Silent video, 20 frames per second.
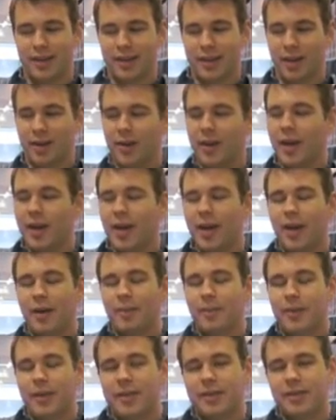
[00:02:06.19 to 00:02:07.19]
No,
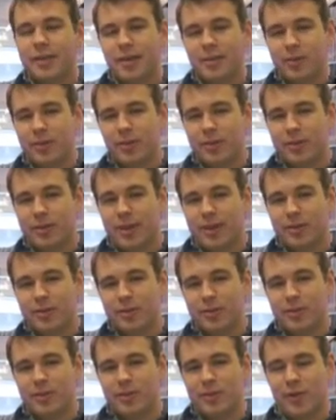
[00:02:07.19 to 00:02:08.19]
but I'm going to grad
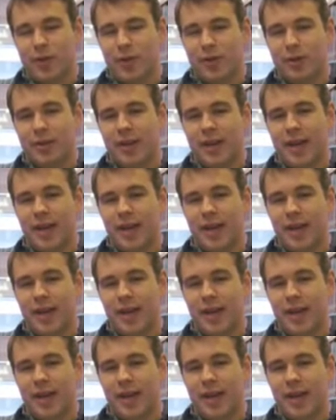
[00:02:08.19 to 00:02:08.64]
school this fall,